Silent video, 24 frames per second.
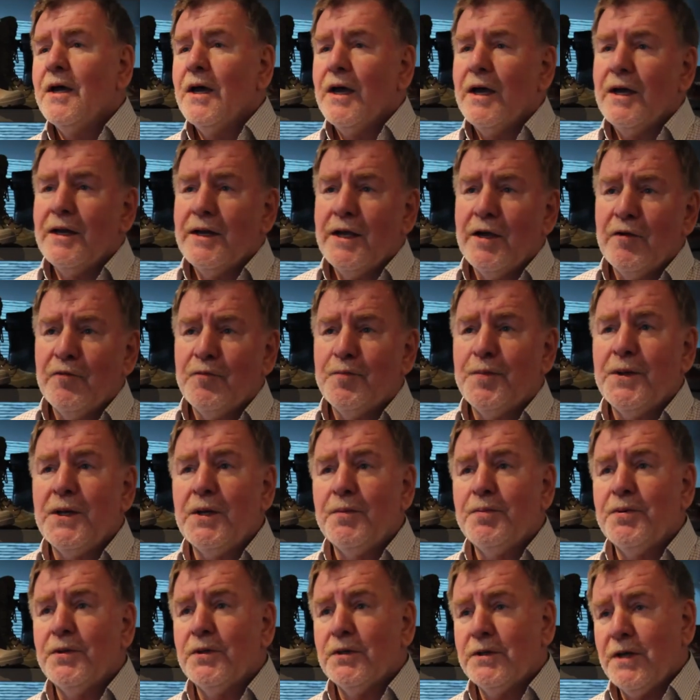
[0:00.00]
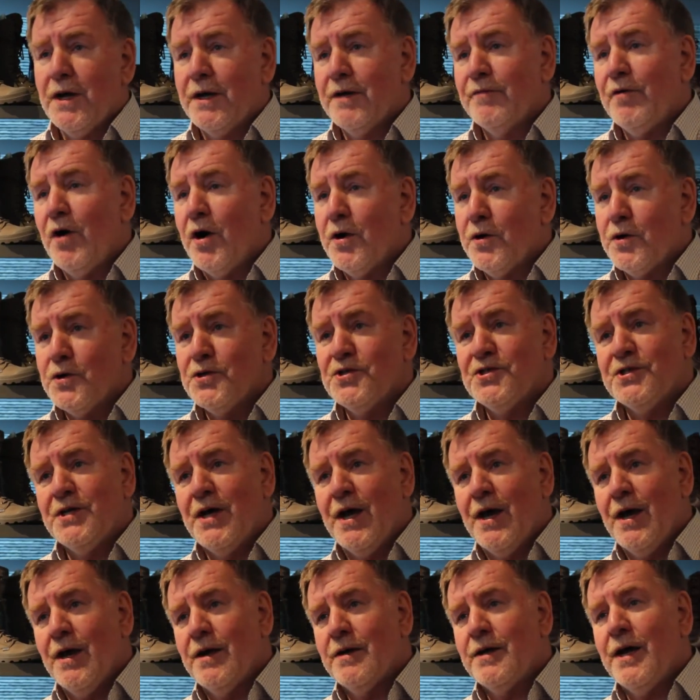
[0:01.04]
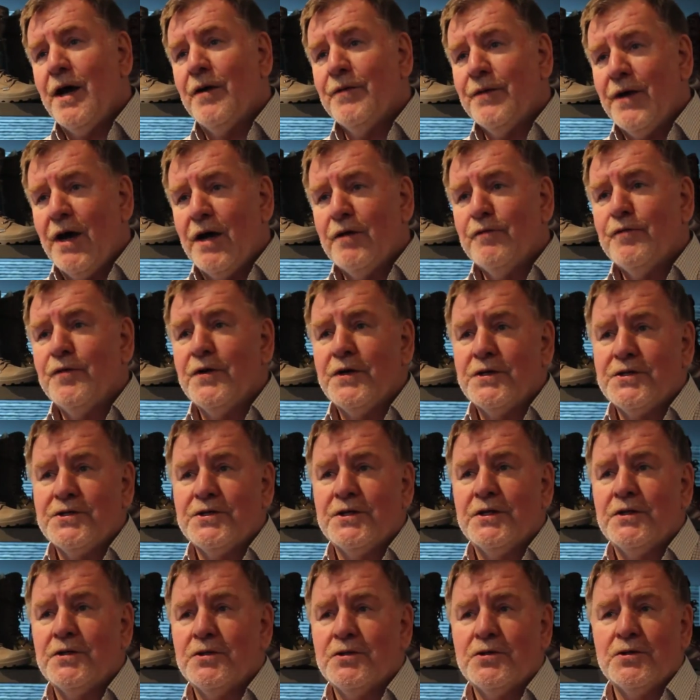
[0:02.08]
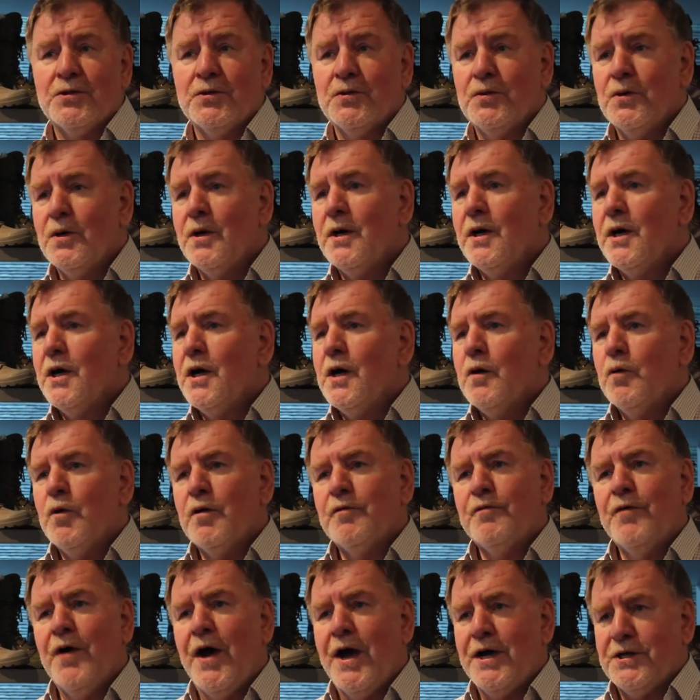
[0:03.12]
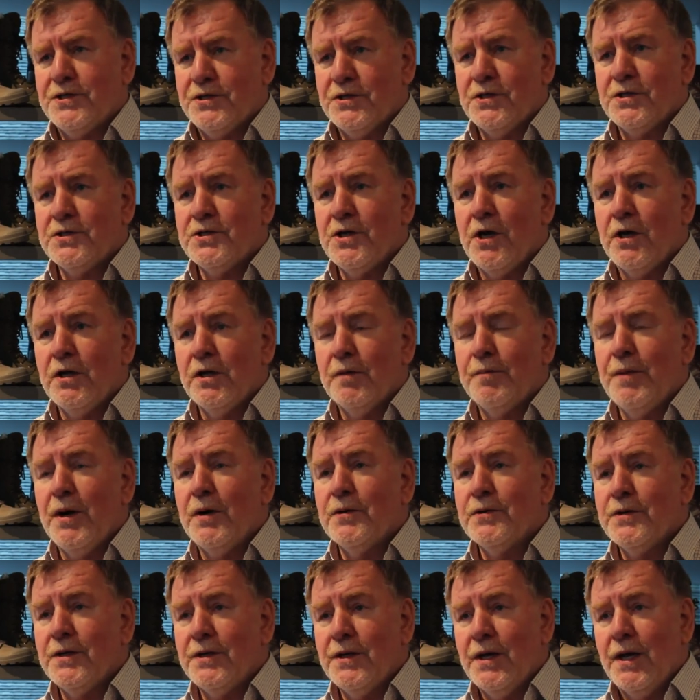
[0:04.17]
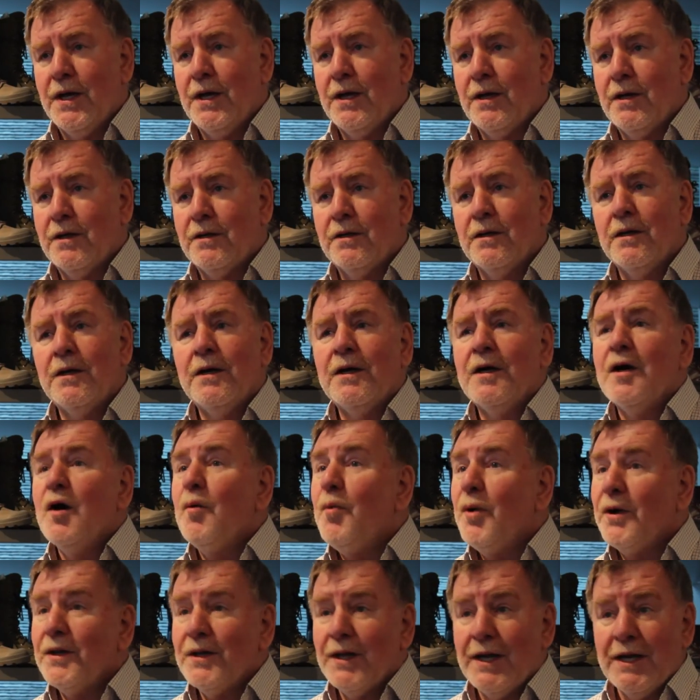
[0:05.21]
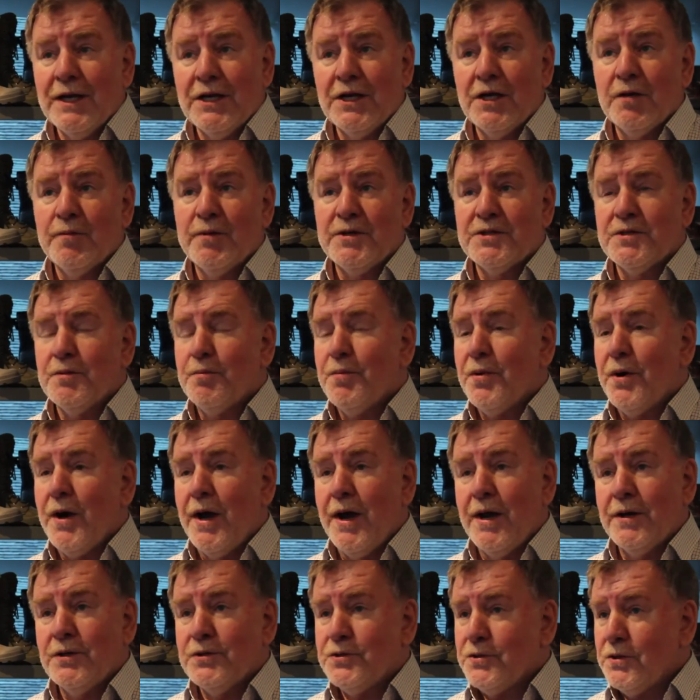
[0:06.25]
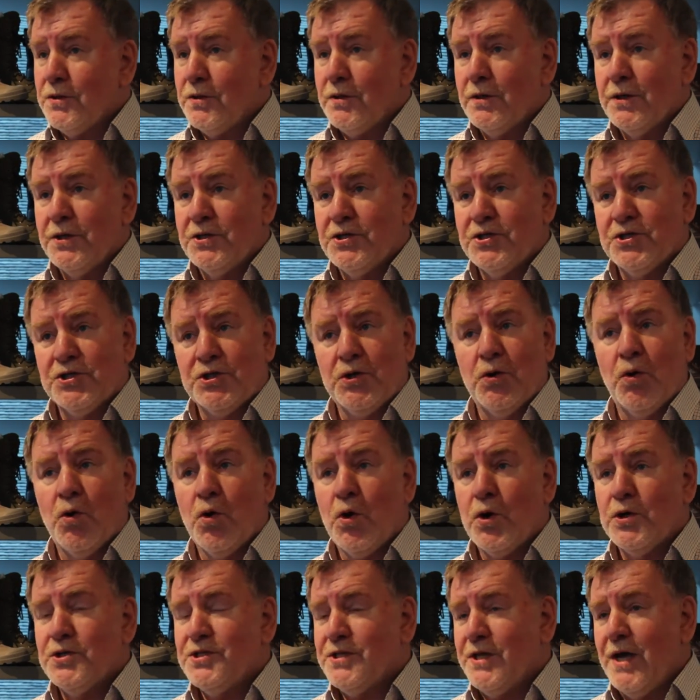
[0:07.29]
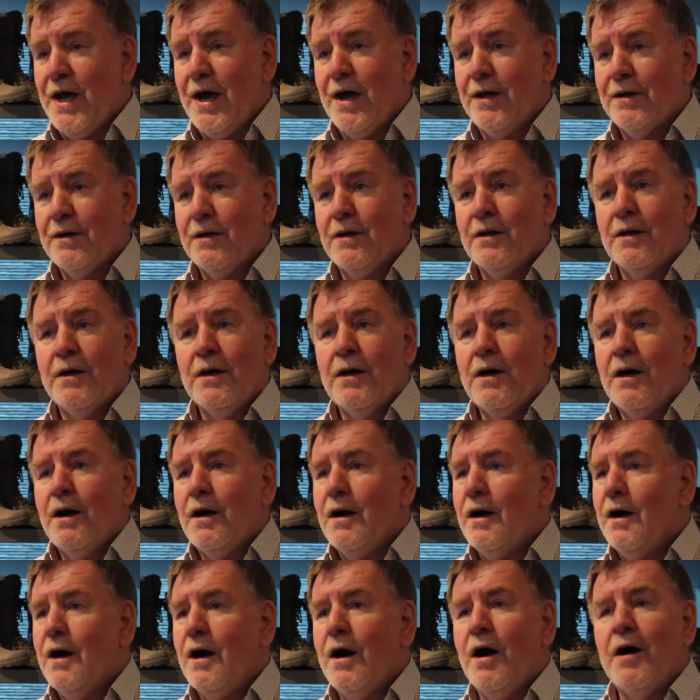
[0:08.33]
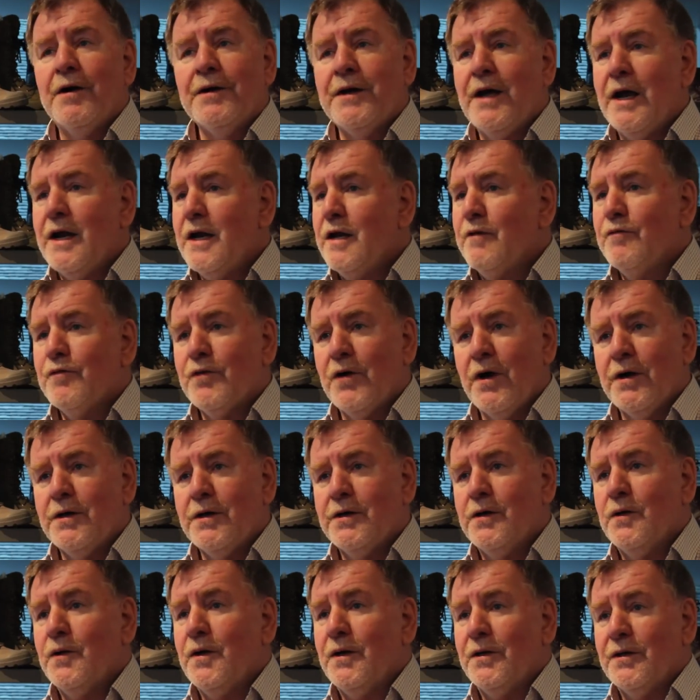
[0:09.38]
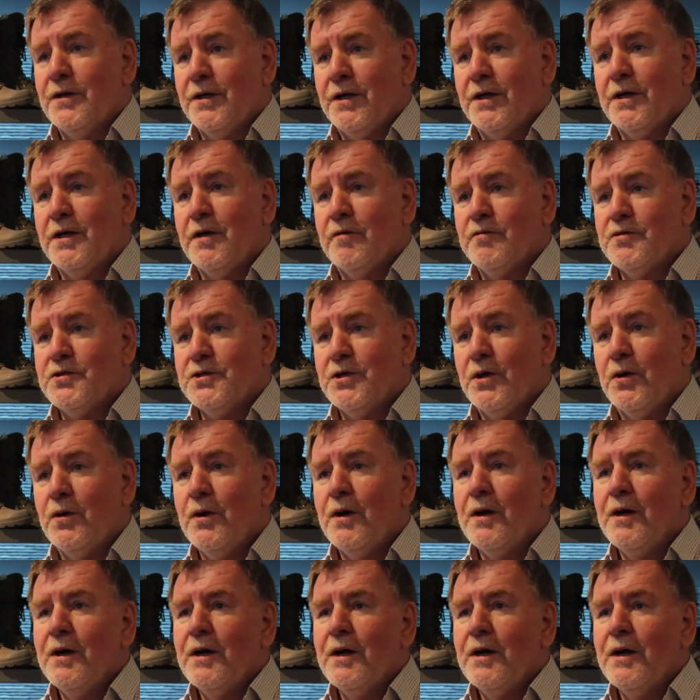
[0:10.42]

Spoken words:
and have people kind of understand how that fits into what fashion is all about today. And Palladium as a brand certainly scores that on any front you can think of. So